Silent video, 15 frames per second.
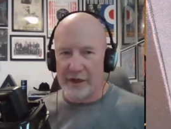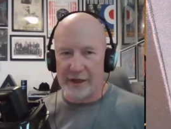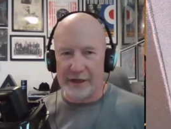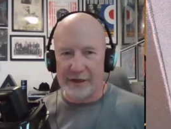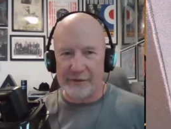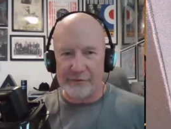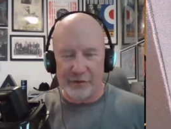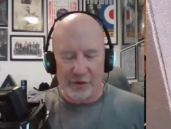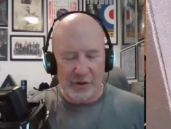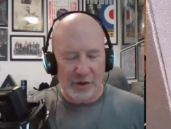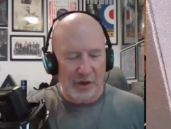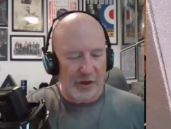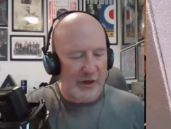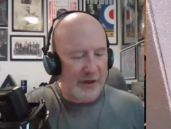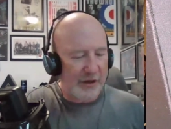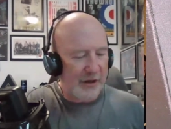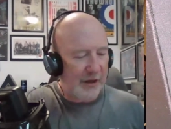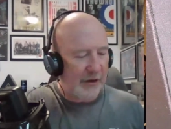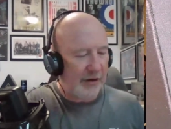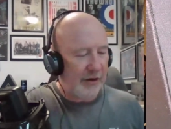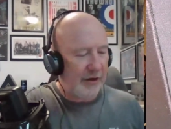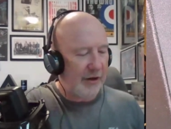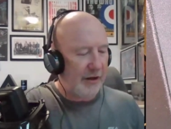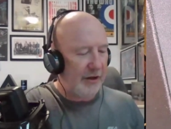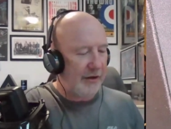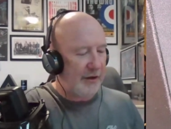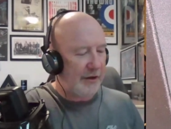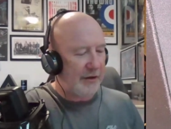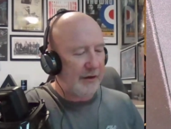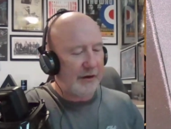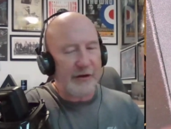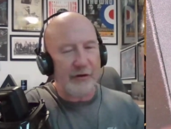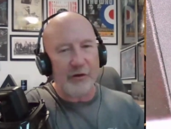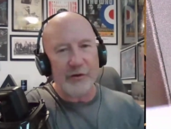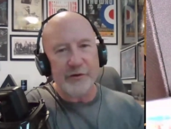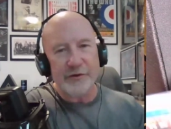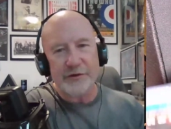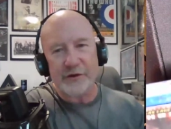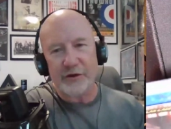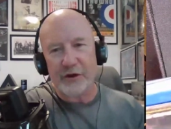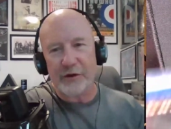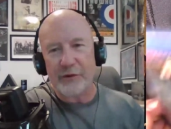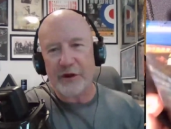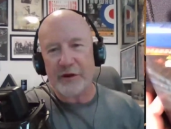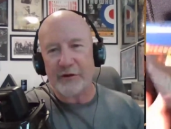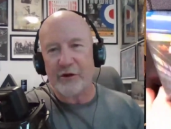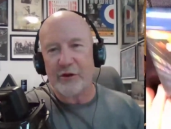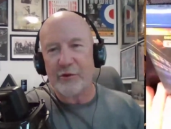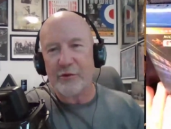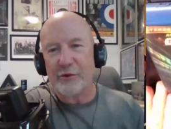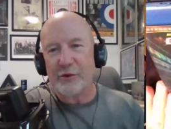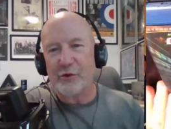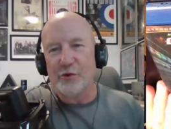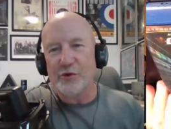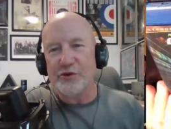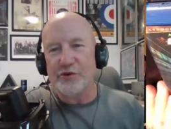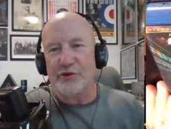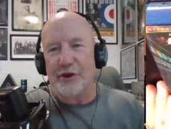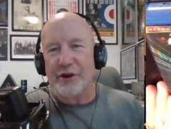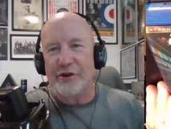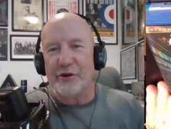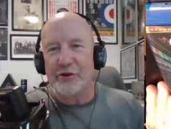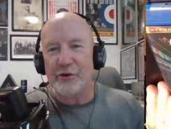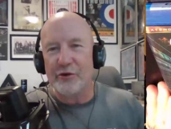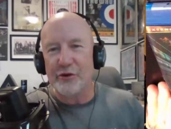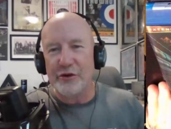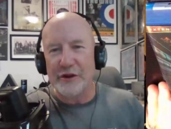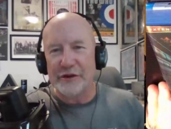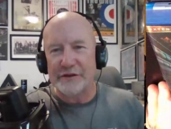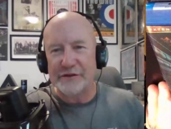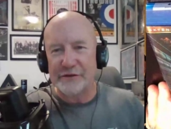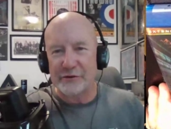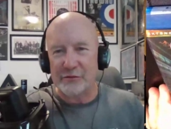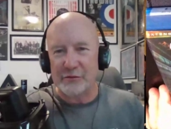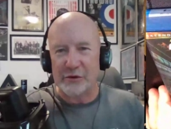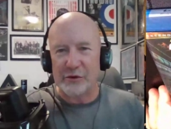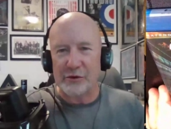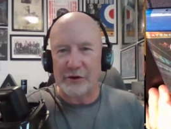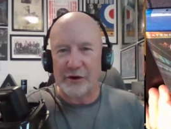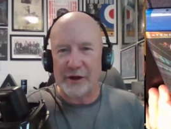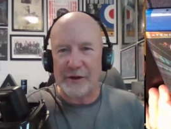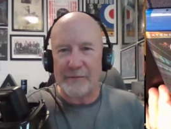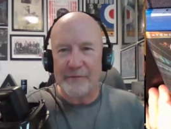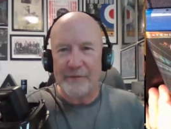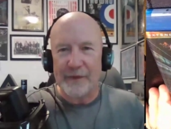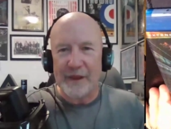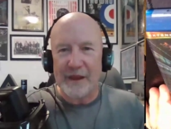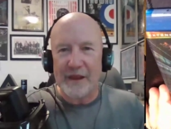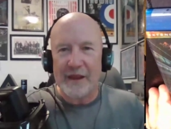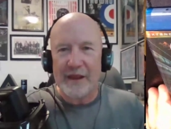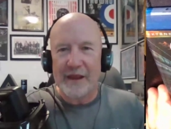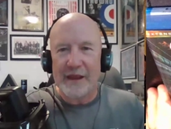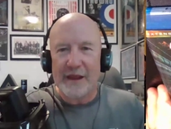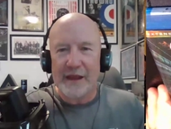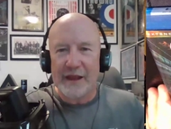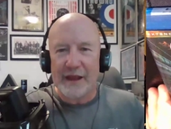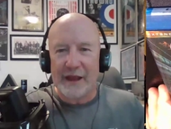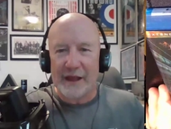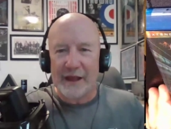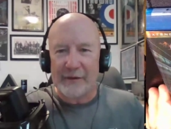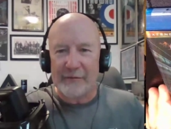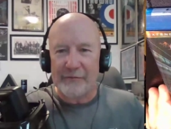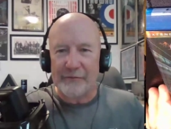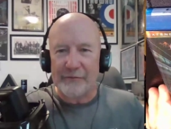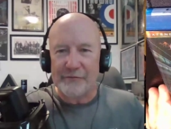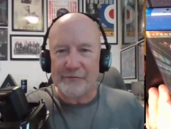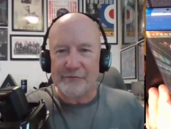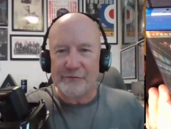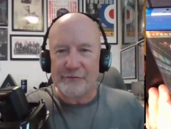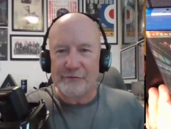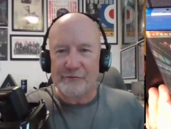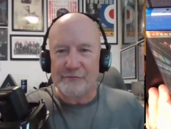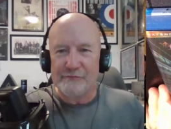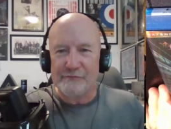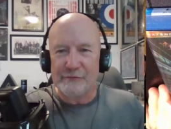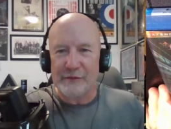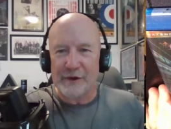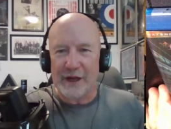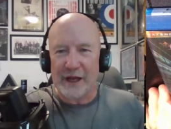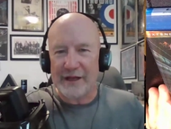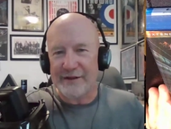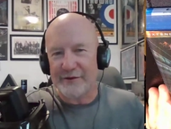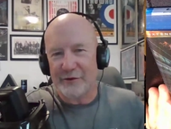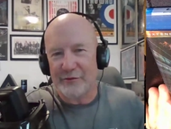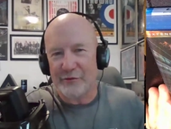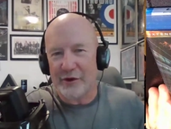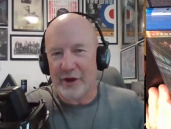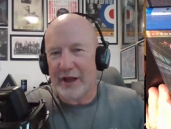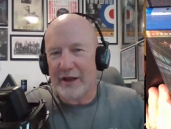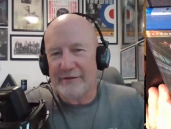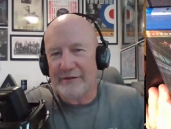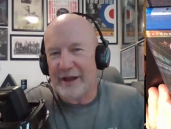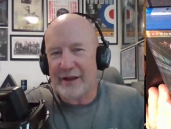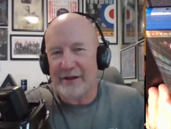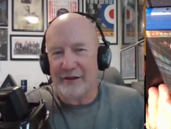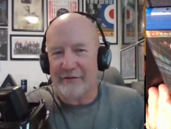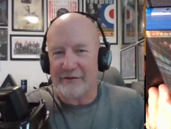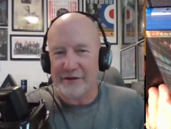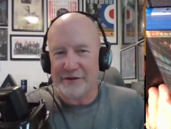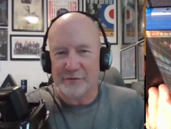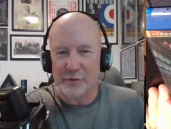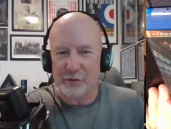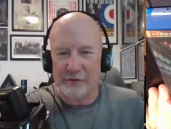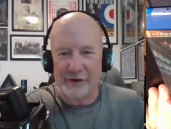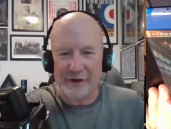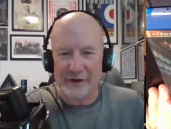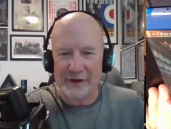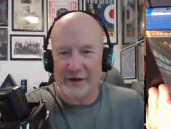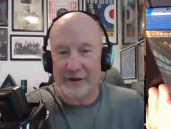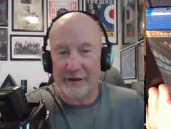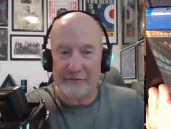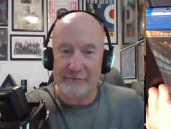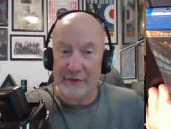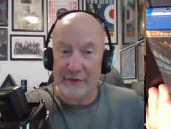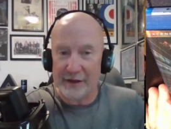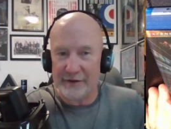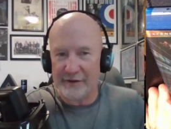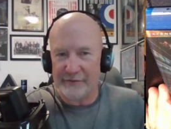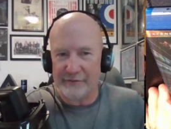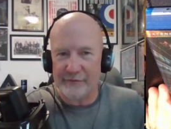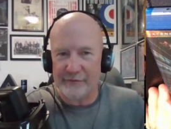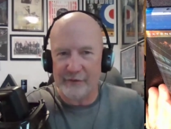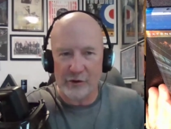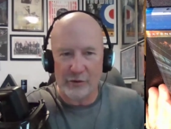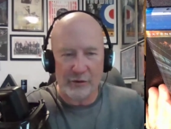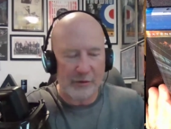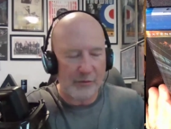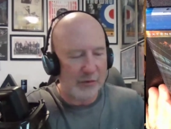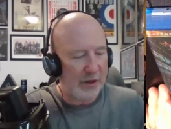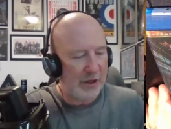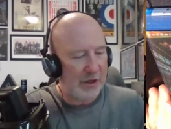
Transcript: um, you can uh, also got a bit of Ghost Rider goodness on Blu-ray. Um, I don't know what I, I love this movie and I, and the follow-up.